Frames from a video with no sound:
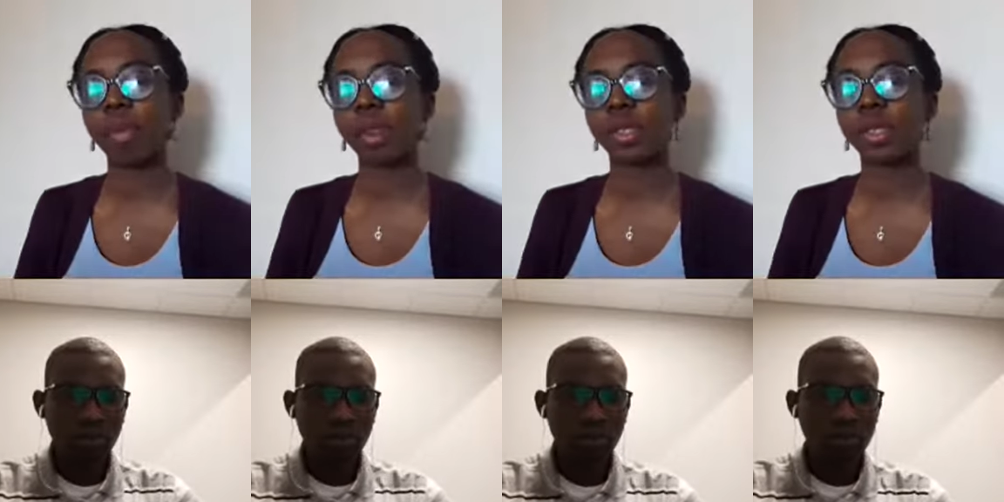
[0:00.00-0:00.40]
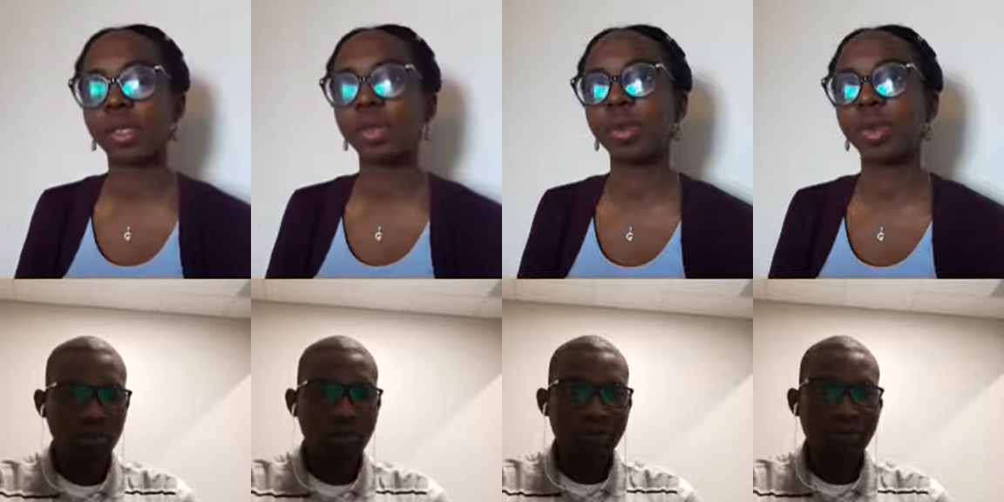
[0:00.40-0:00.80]
Speaker 1: brings us
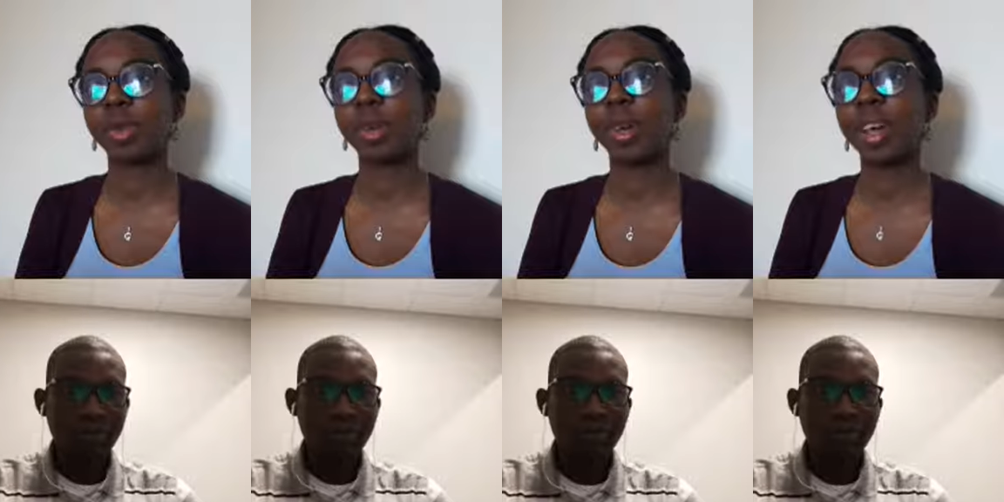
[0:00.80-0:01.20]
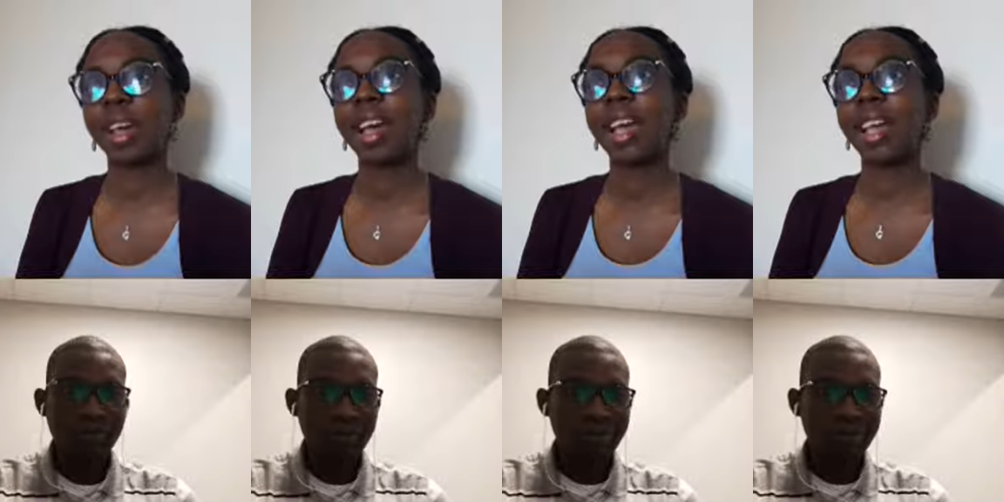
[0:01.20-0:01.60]
to
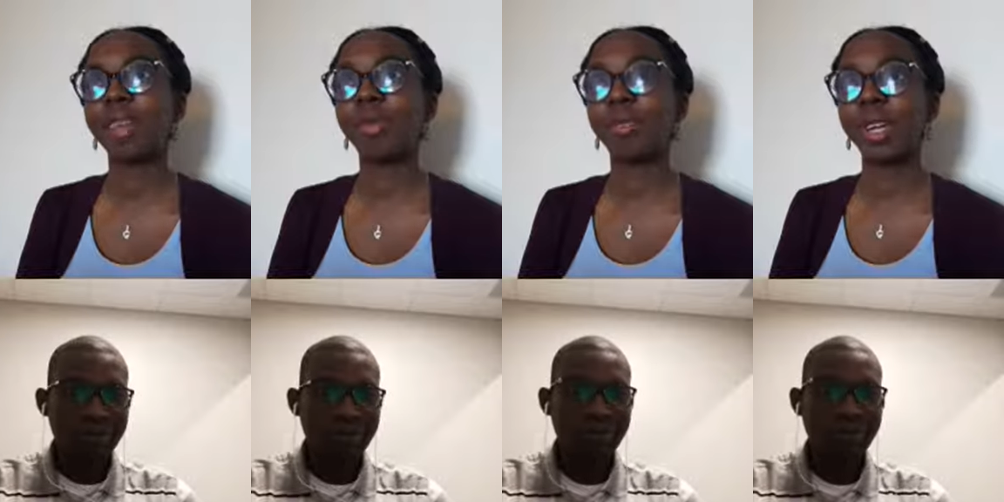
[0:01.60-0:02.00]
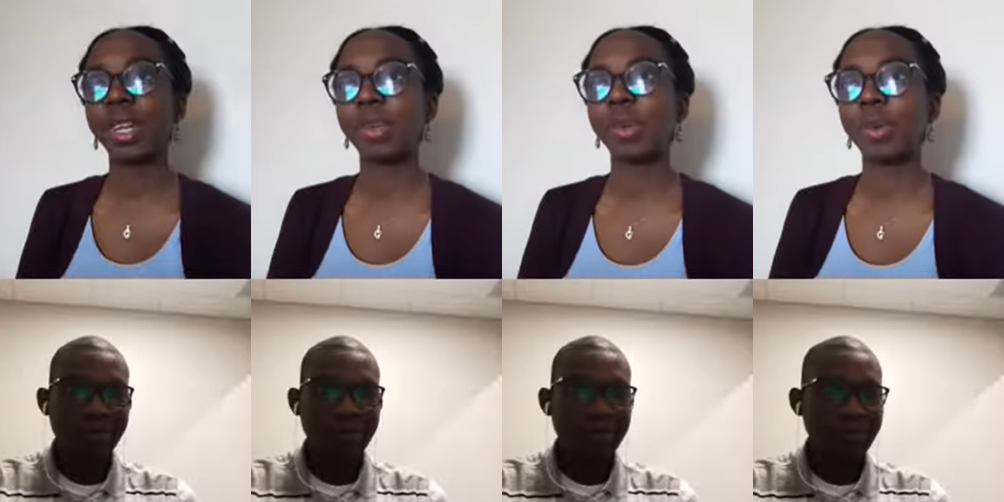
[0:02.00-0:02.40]
a great
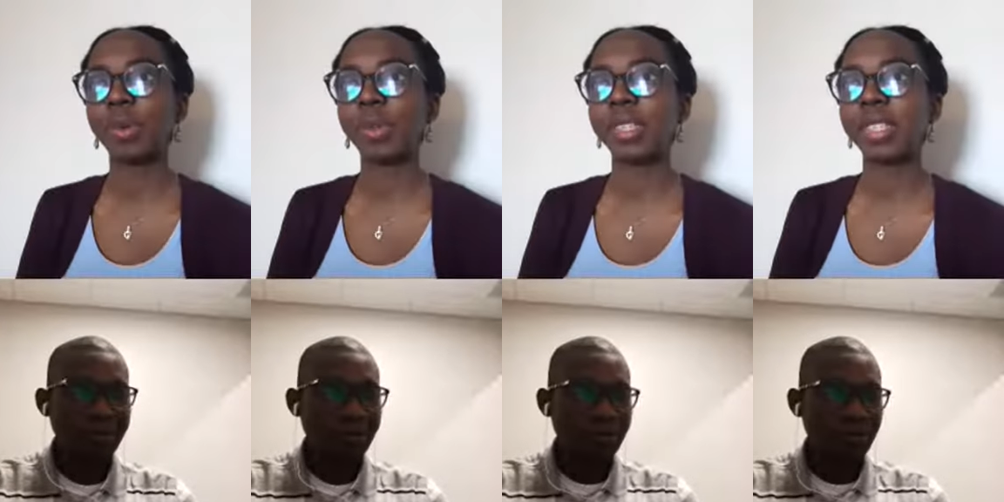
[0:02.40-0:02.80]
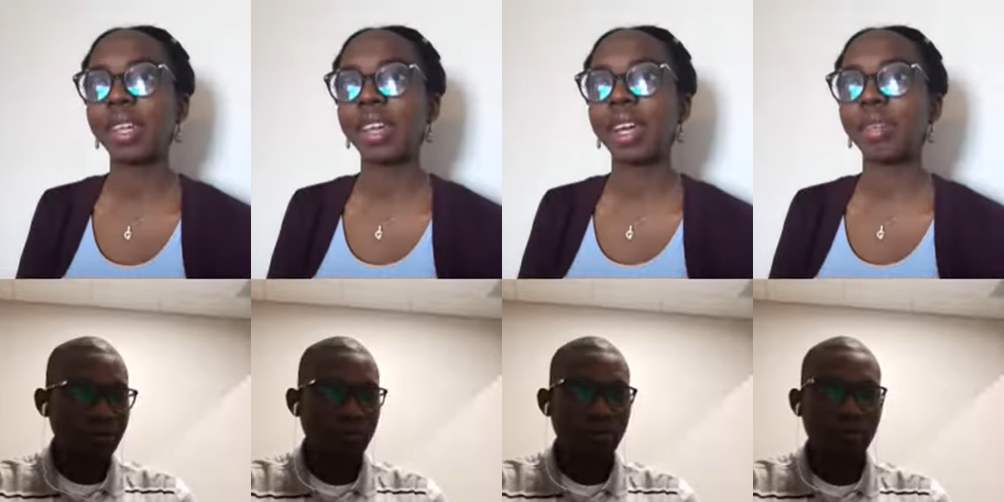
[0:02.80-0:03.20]
close.
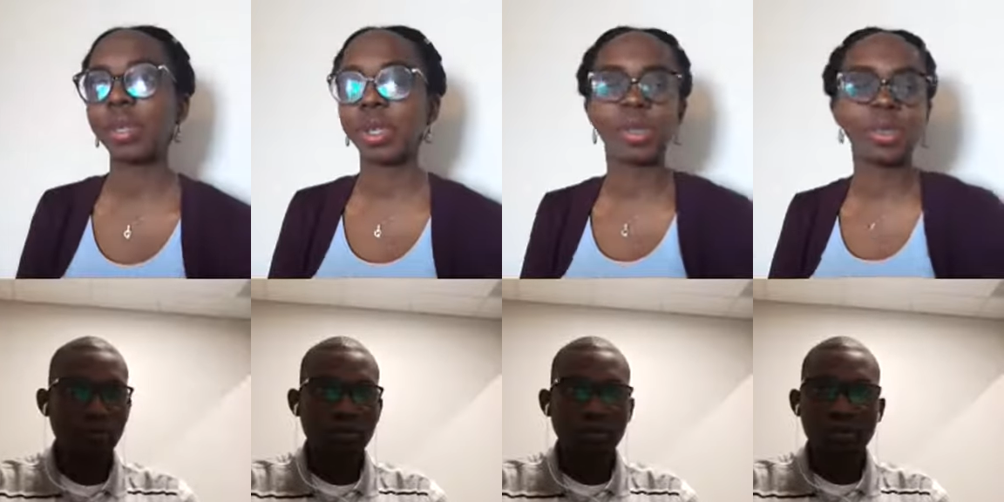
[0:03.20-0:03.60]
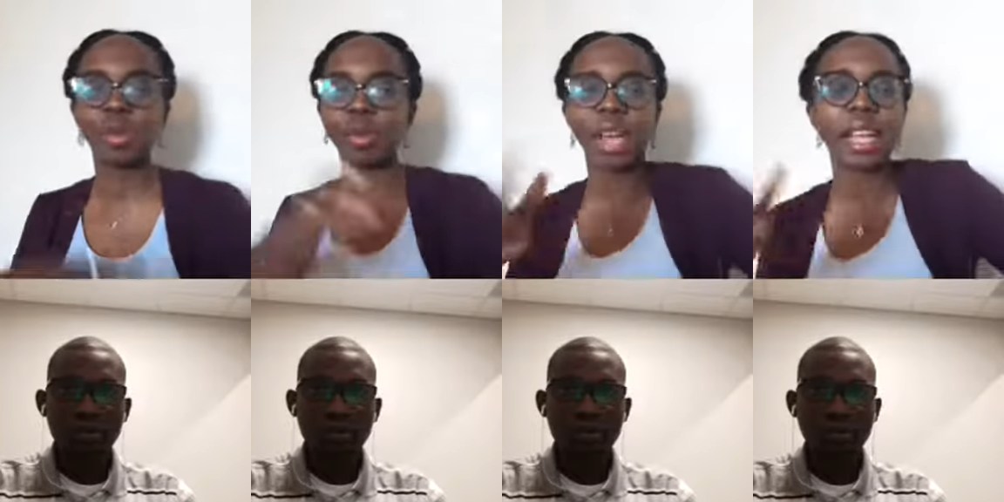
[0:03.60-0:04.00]
Uh, just to
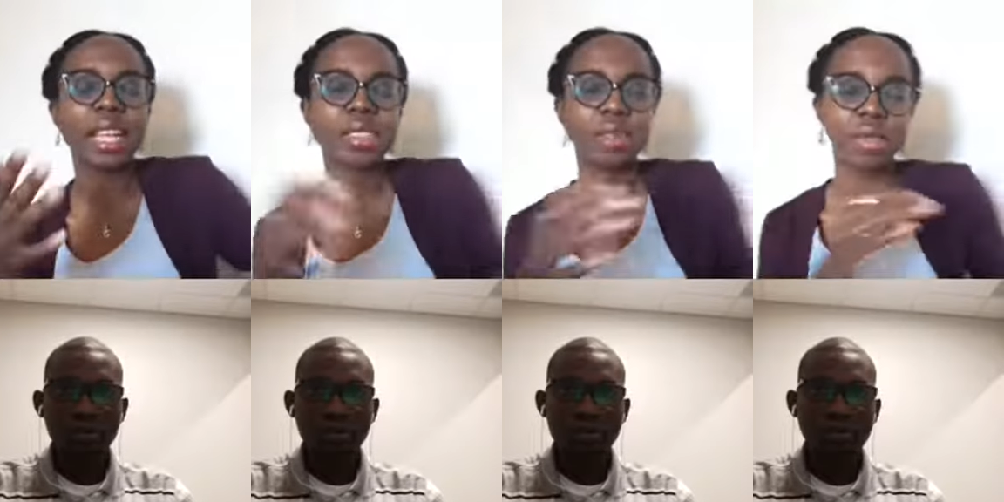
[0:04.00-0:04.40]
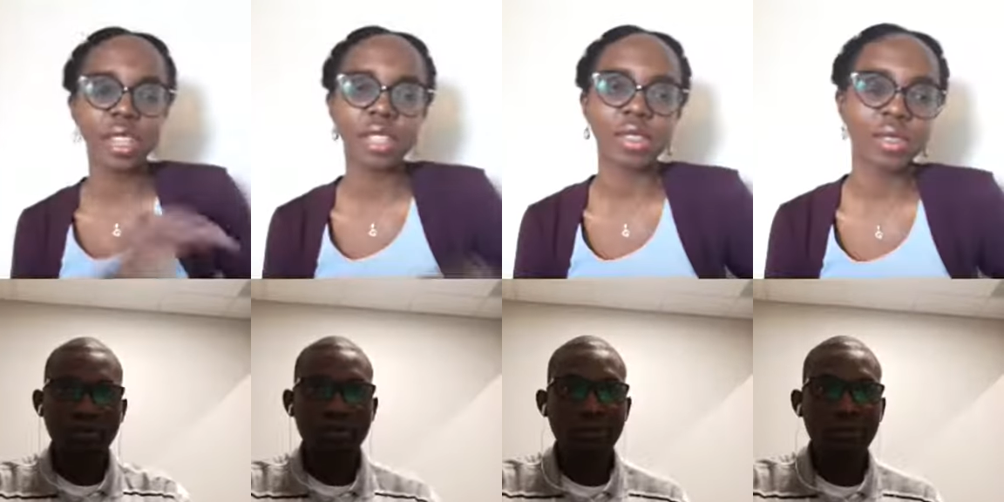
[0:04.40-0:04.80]
highlight some of the
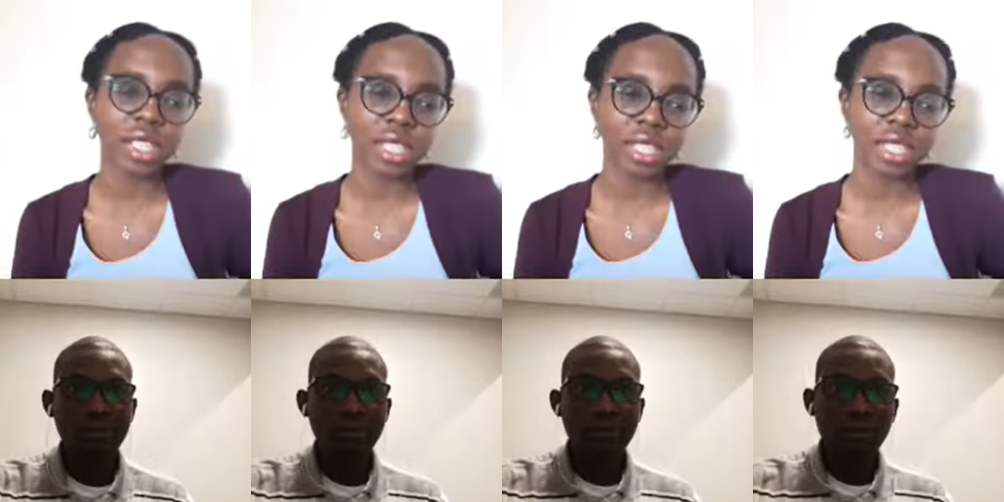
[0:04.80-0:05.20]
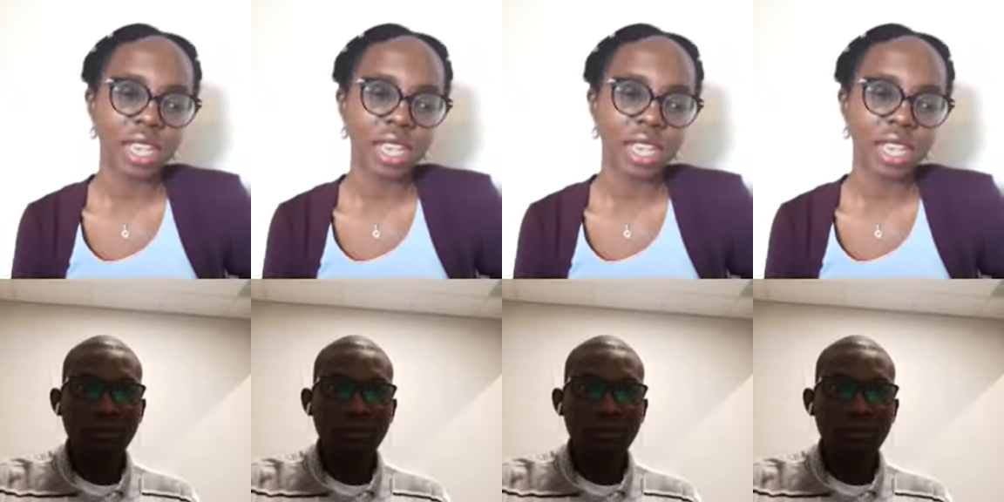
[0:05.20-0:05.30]
things you said,